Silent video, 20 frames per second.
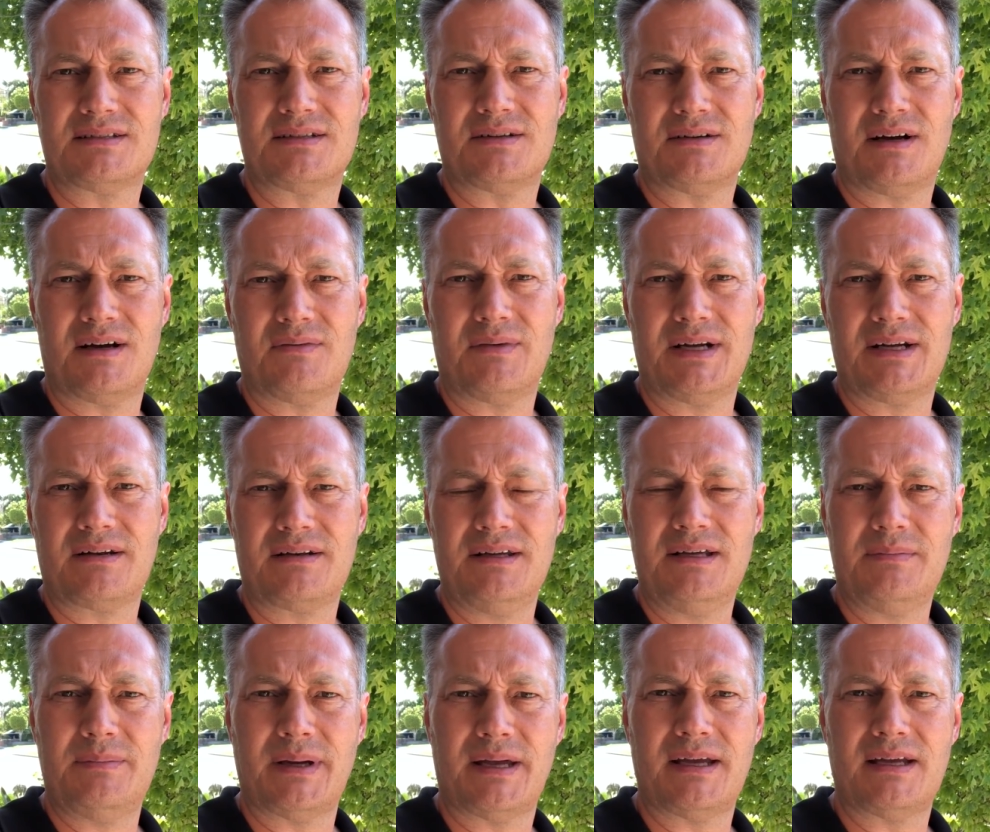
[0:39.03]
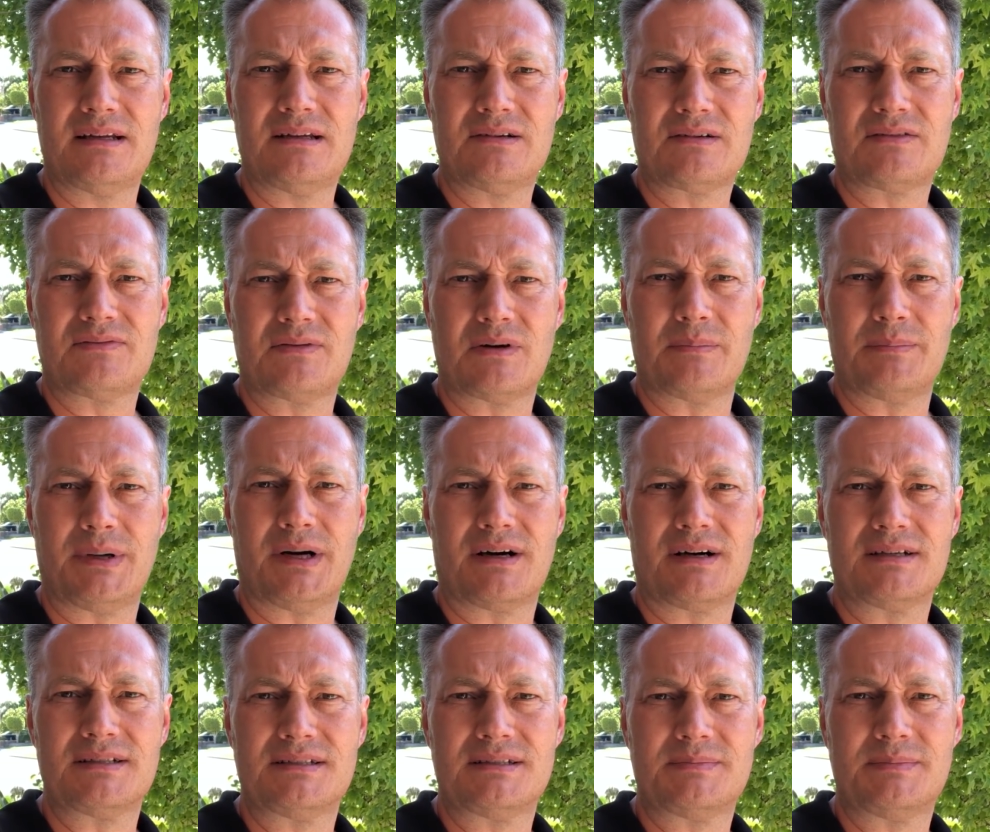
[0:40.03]
So I went on eBay and looked for
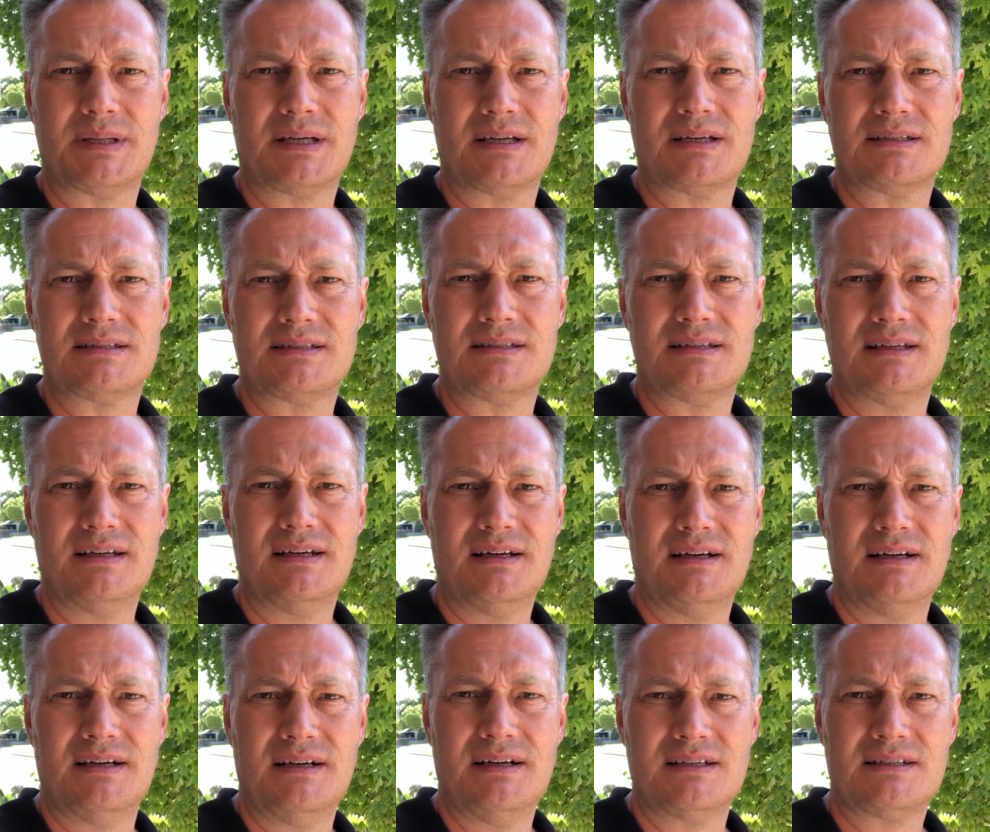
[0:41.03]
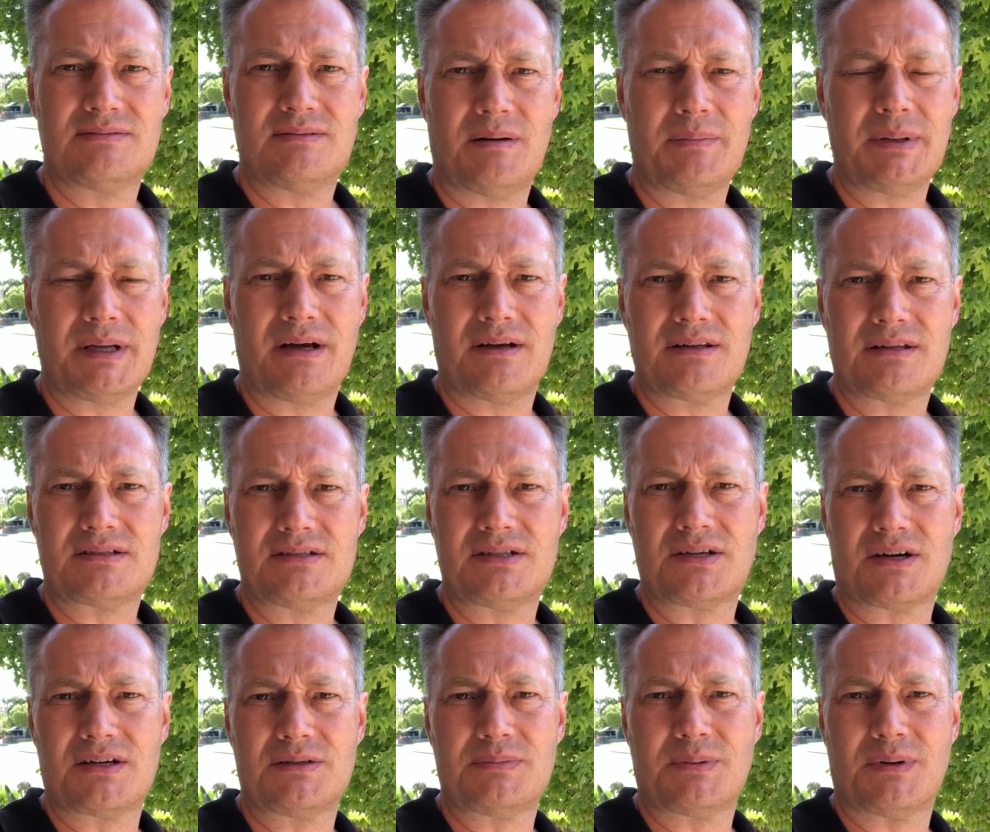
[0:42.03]
parts because swapping out the
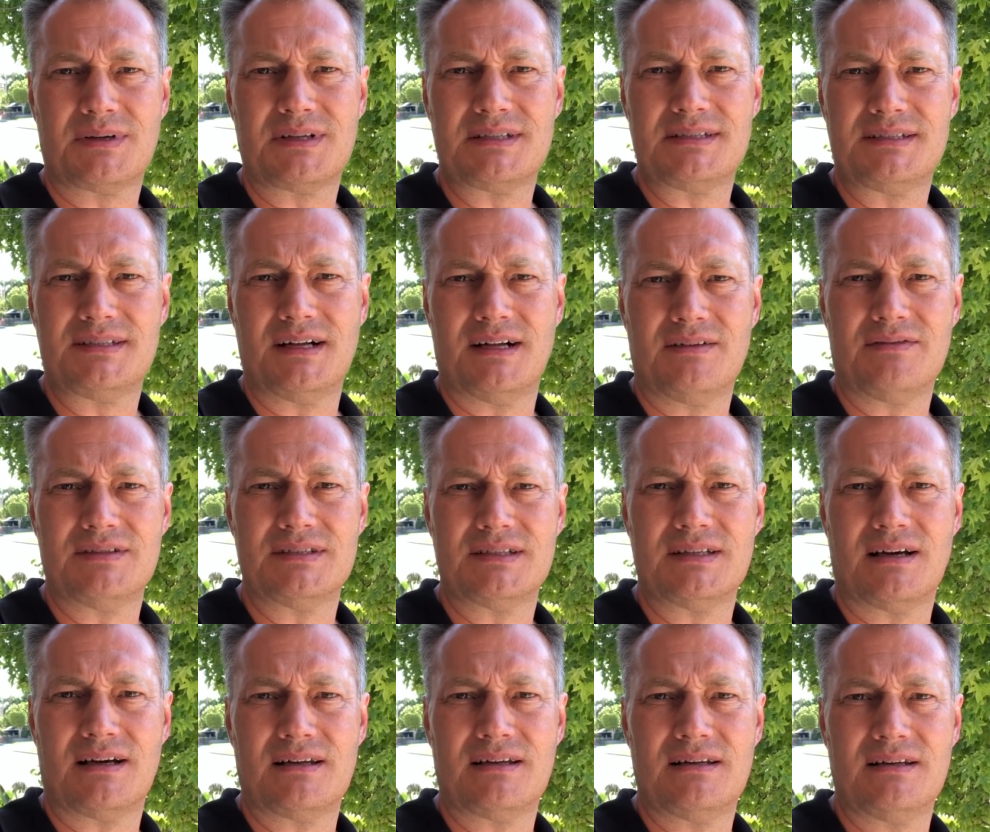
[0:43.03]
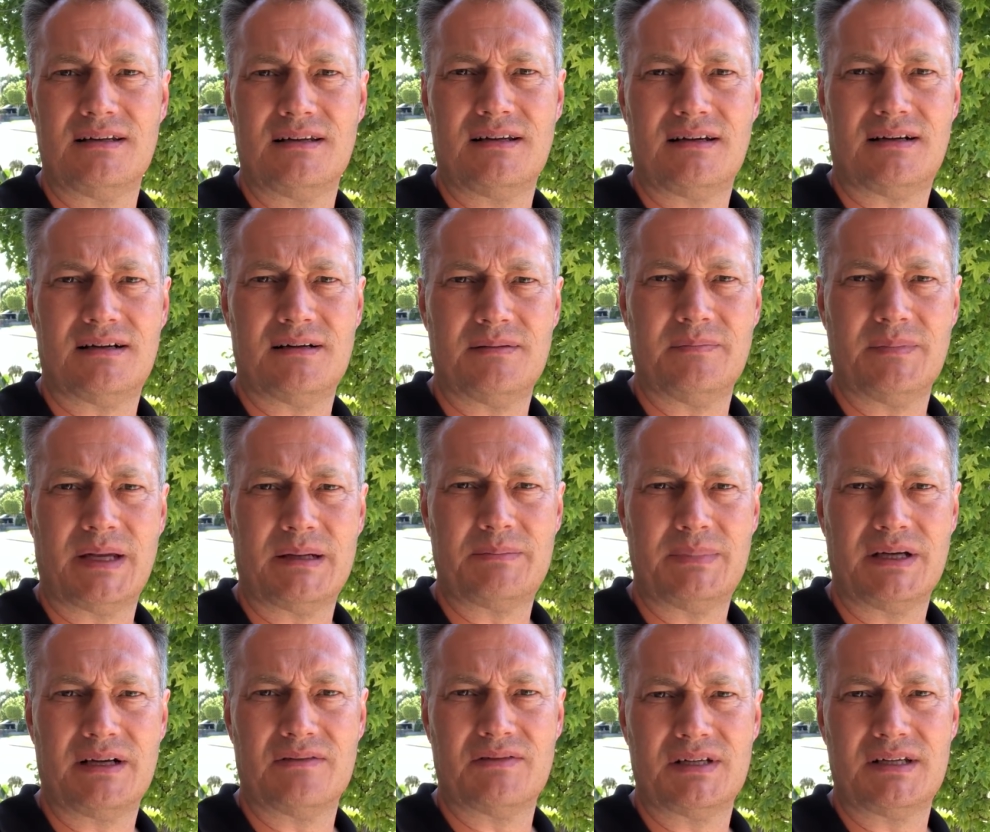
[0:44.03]
charge port itself is not that
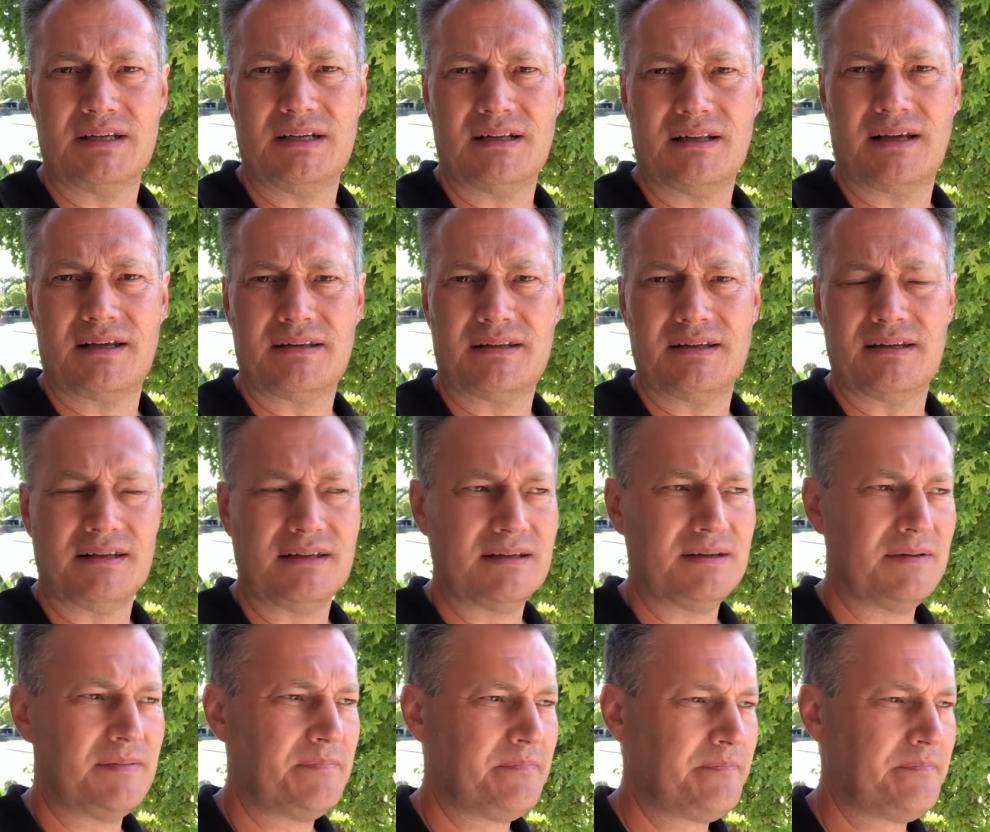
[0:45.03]
big of a deal, I think.